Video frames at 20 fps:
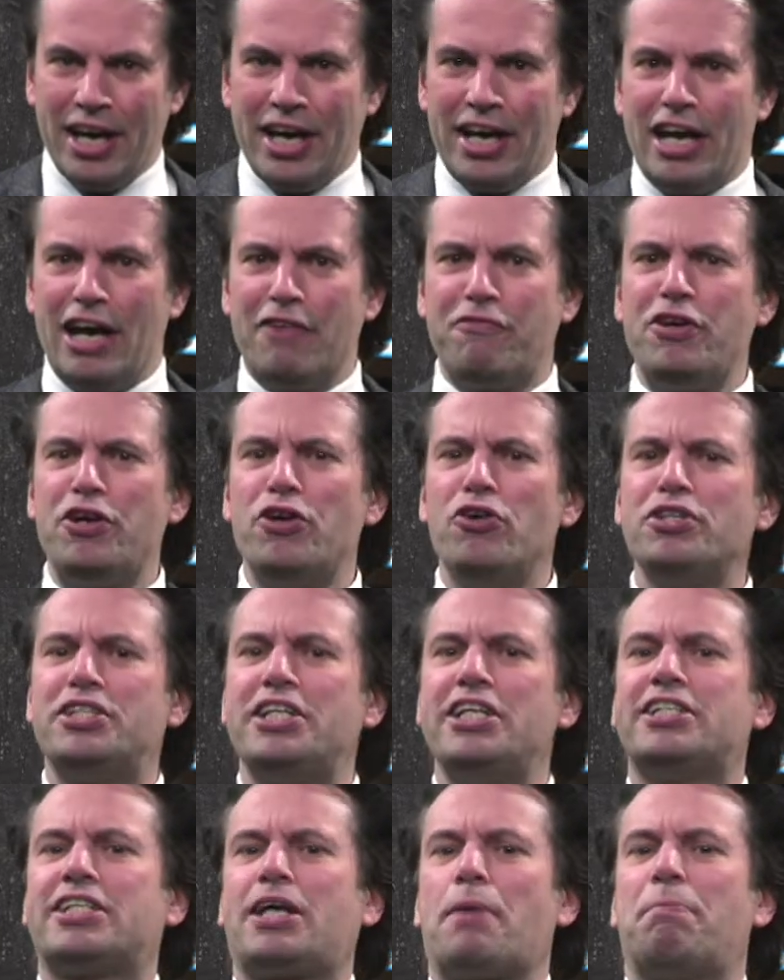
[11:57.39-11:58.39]
If we use
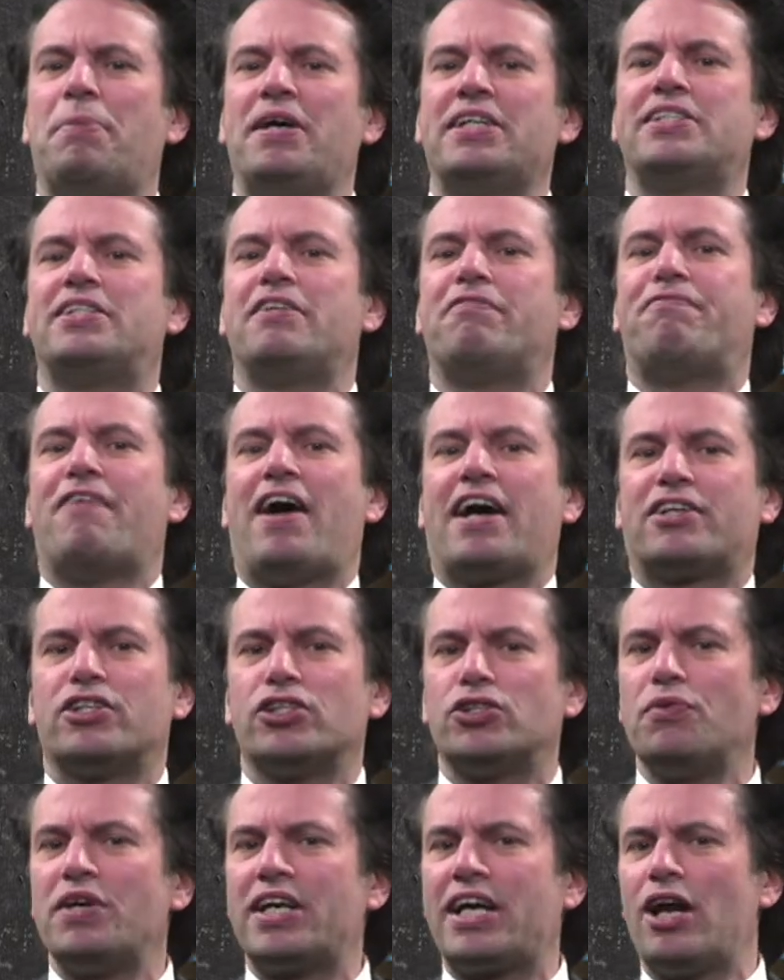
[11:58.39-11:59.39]
these capacity
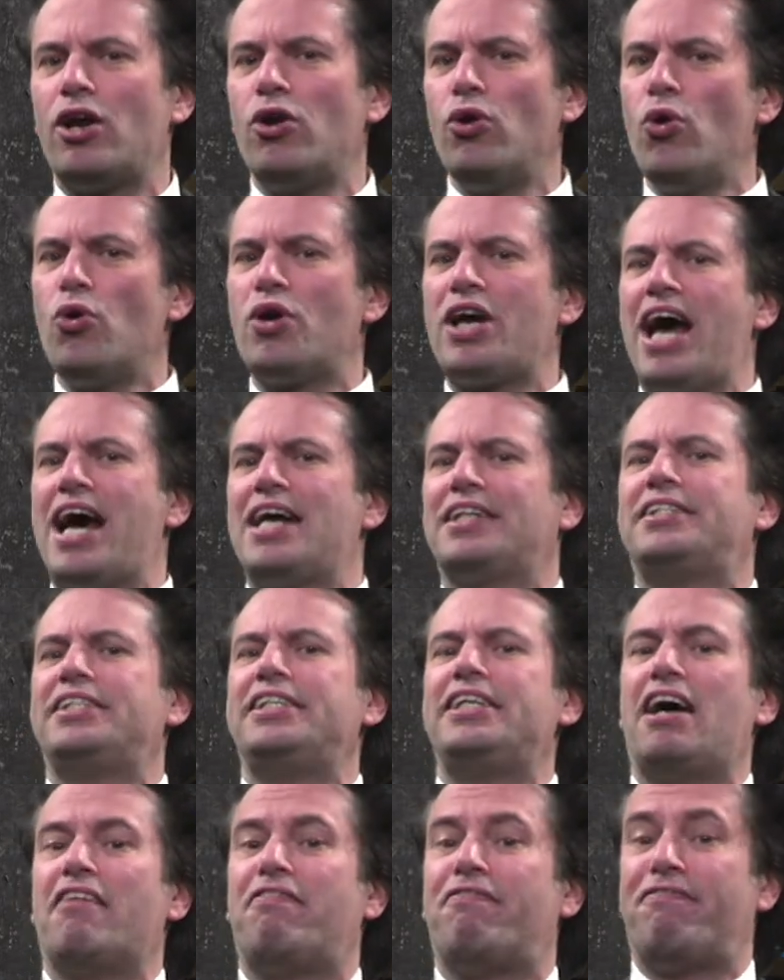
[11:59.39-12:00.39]
factors, we can look at
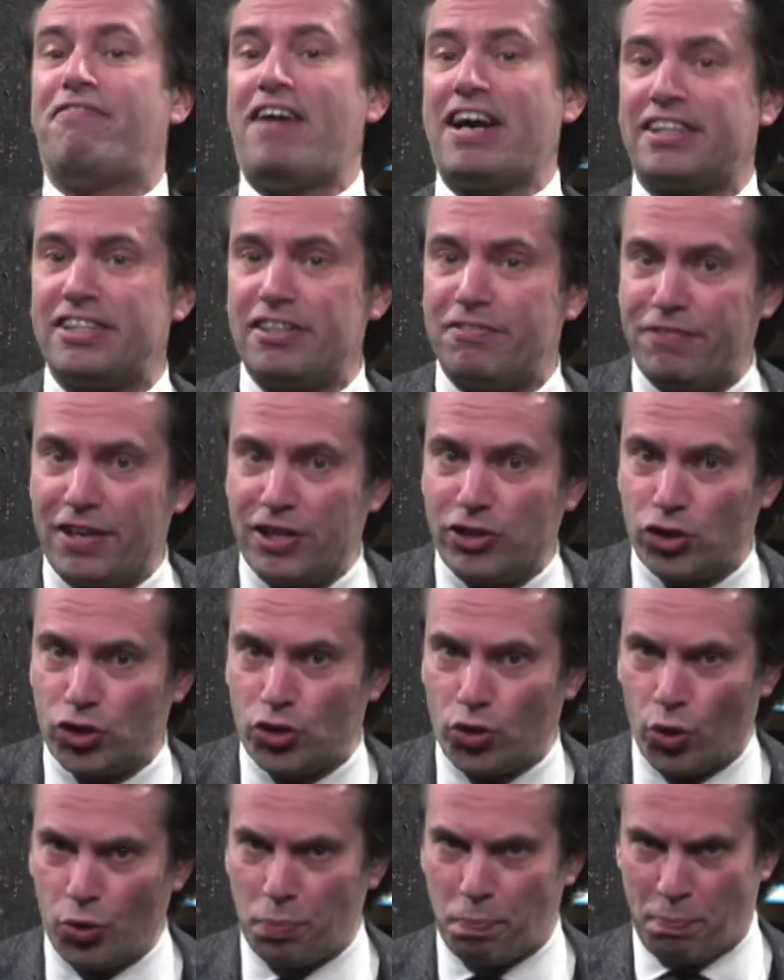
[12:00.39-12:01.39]
the effective
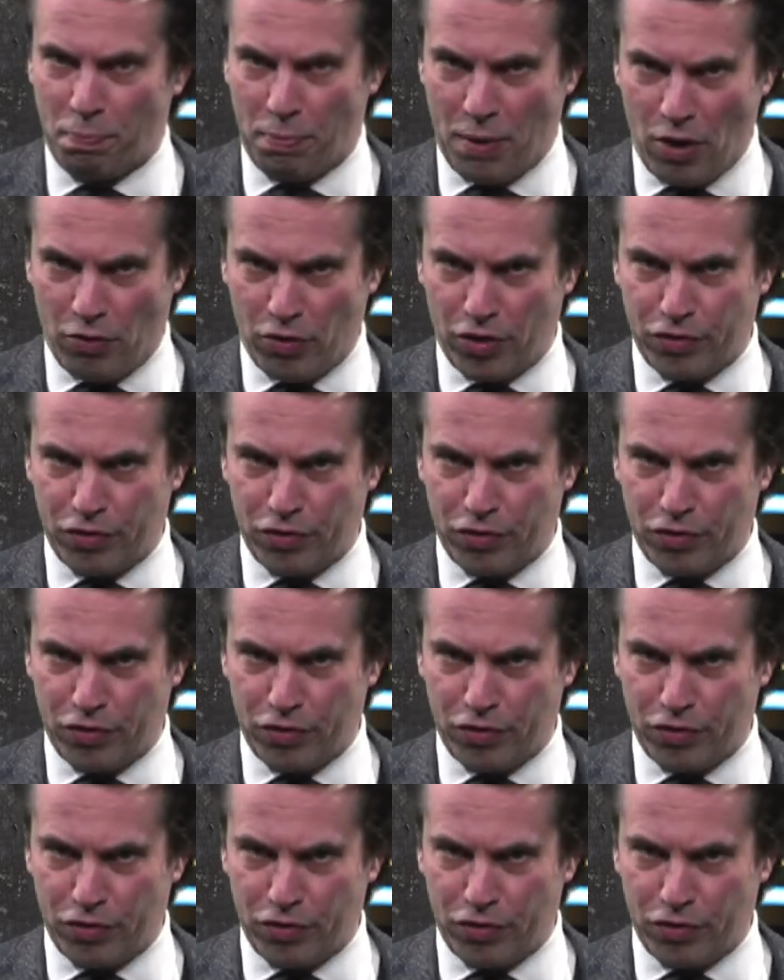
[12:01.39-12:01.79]
installed power